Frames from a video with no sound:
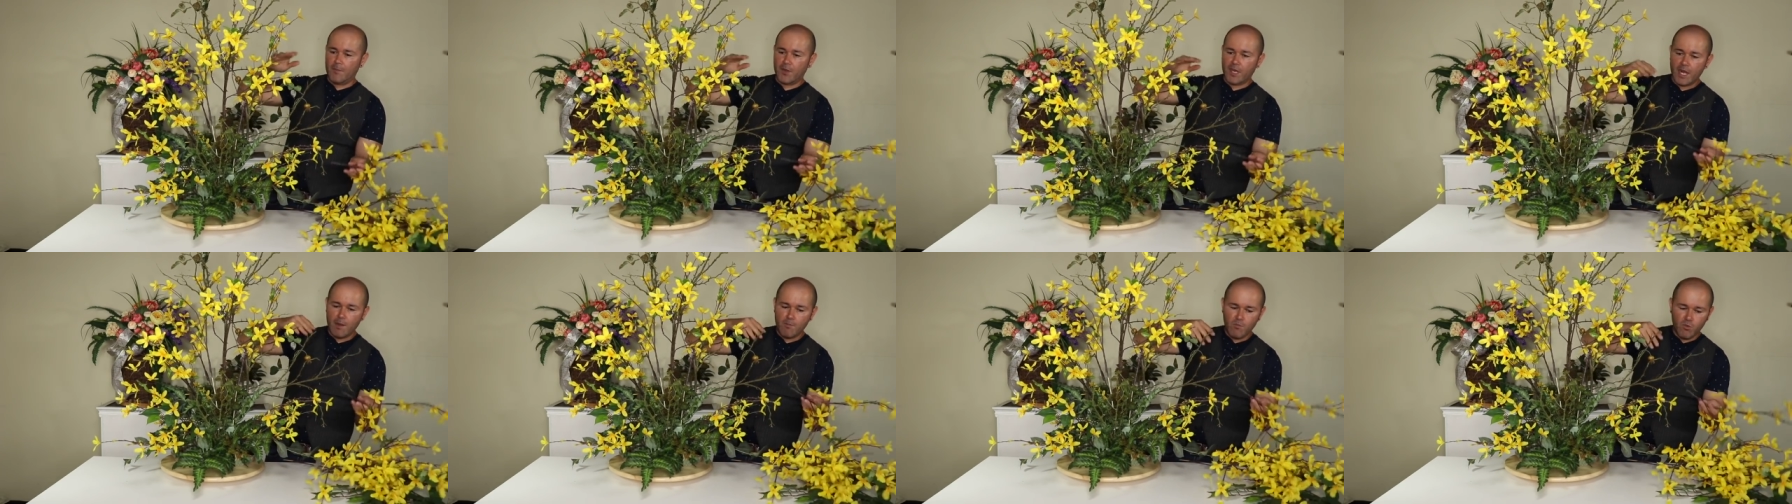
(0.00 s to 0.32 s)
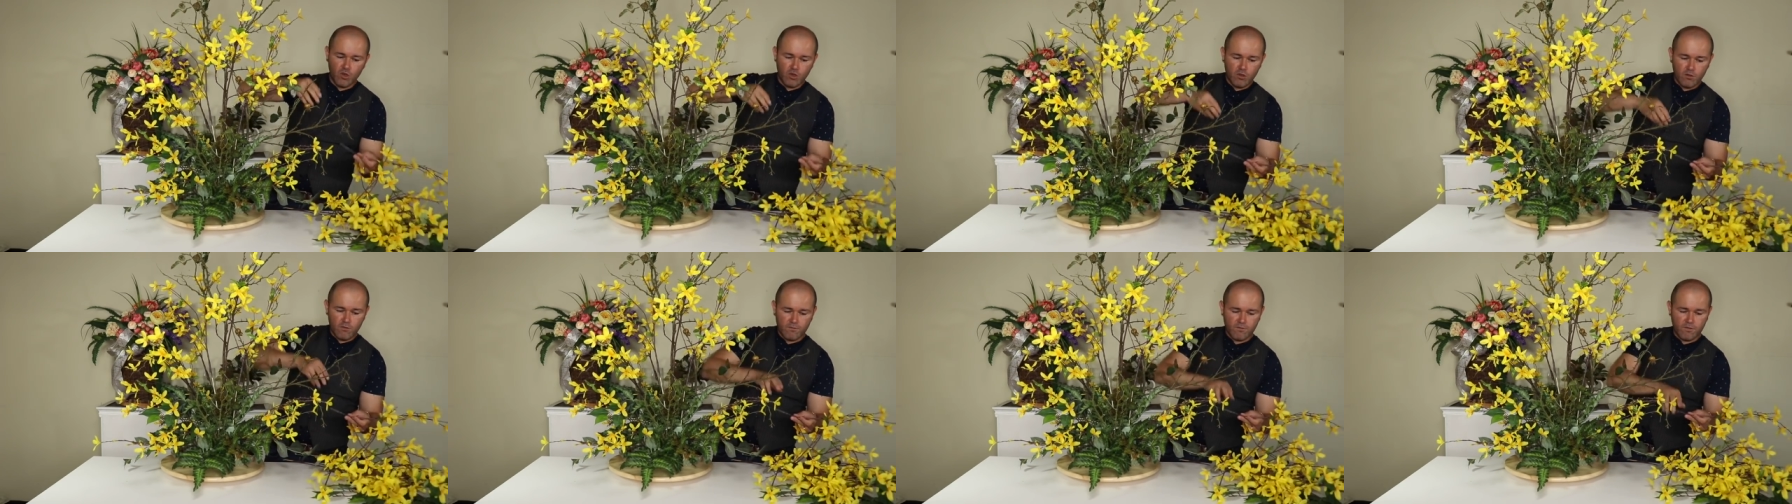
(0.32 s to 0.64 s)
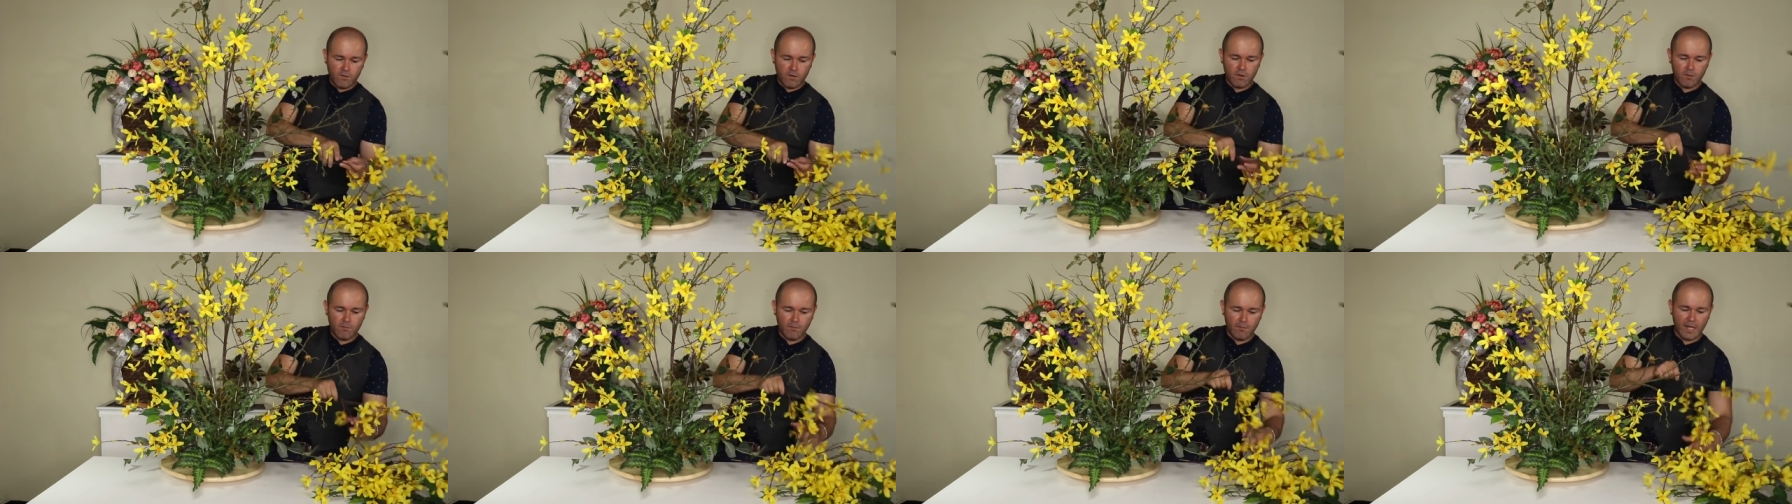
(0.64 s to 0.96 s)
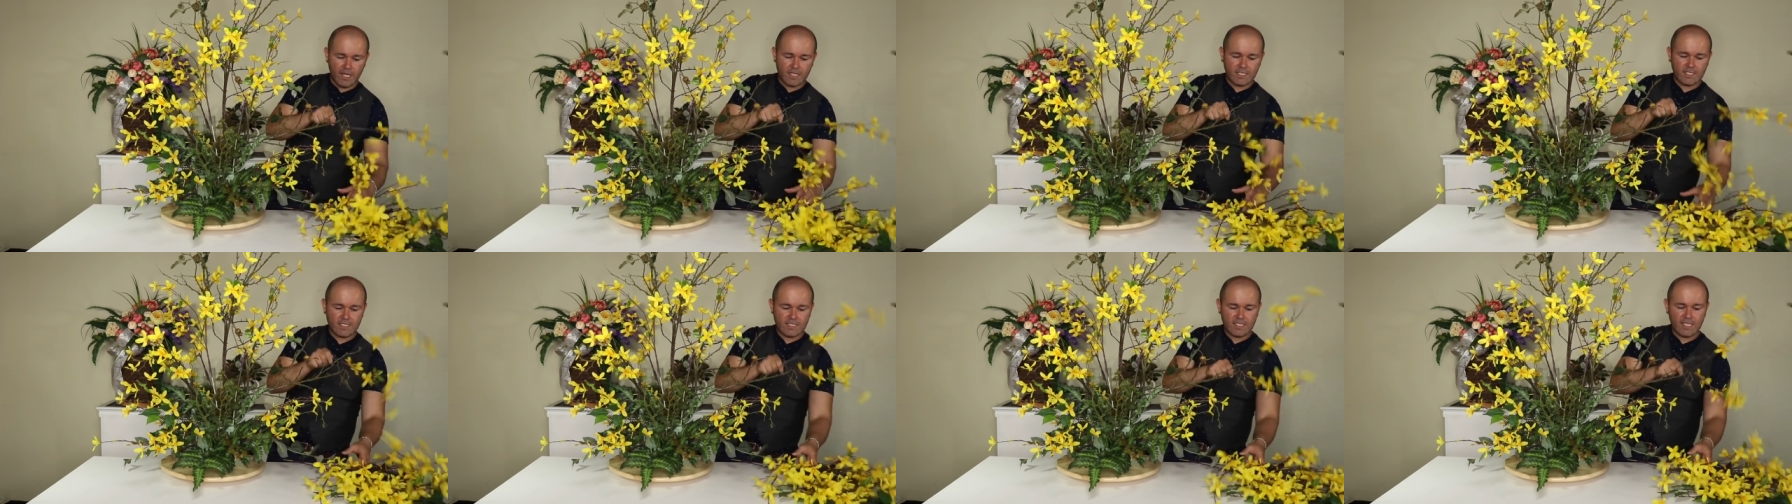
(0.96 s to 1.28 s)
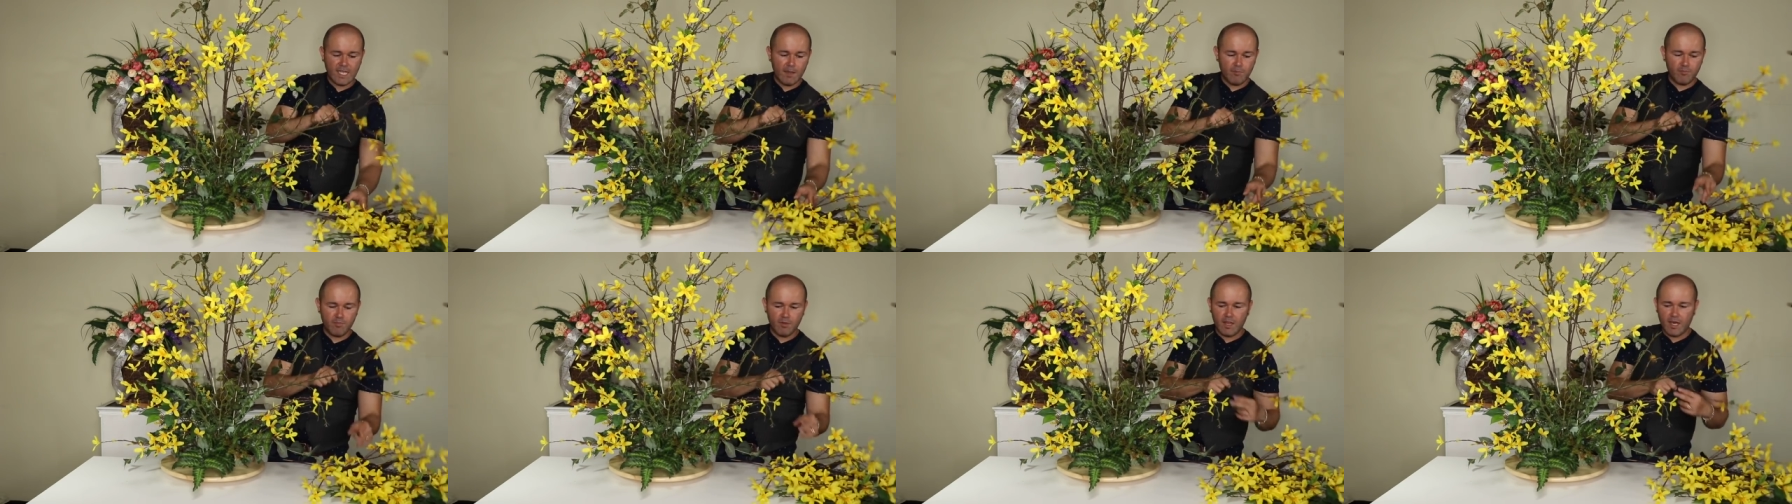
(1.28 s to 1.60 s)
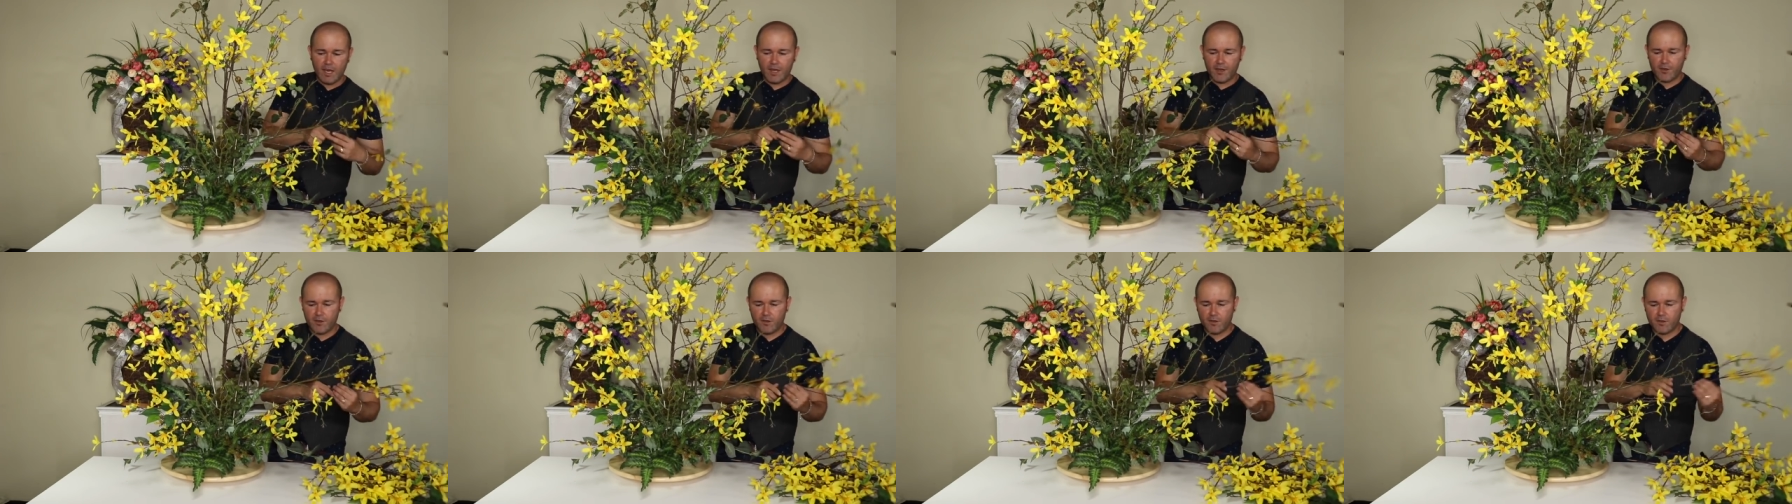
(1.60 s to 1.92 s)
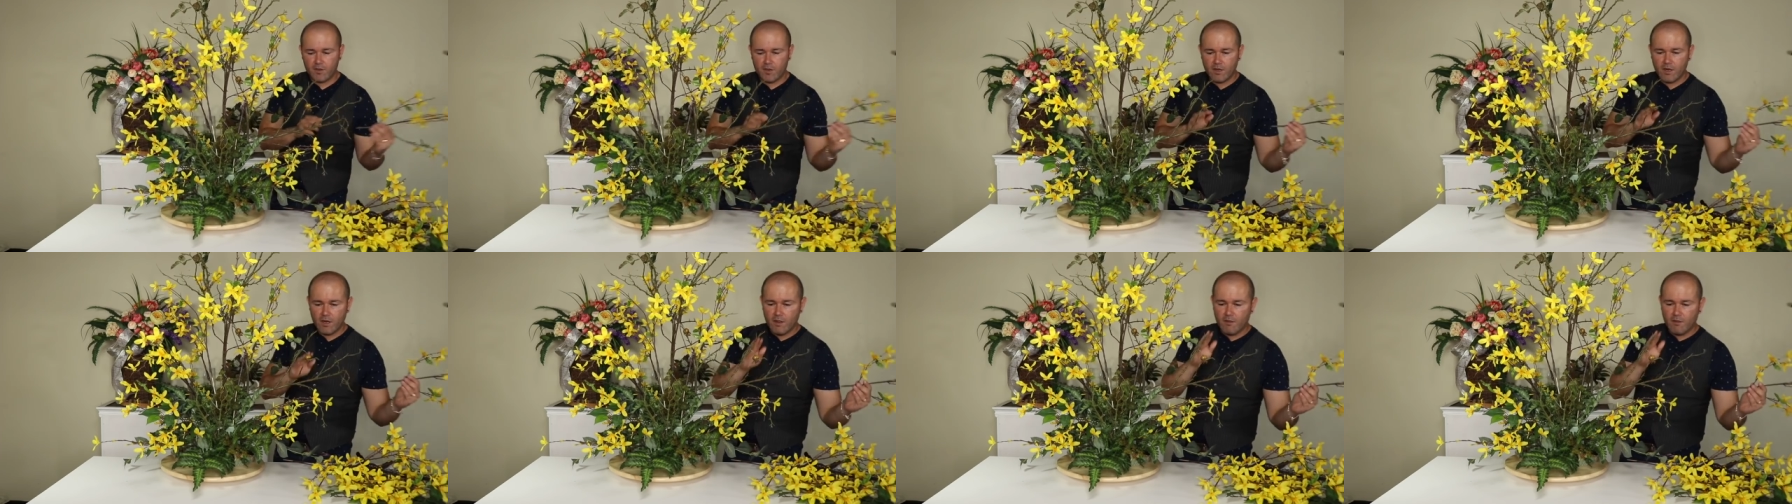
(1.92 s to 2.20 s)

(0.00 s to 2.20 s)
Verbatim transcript: gonna move my step ladder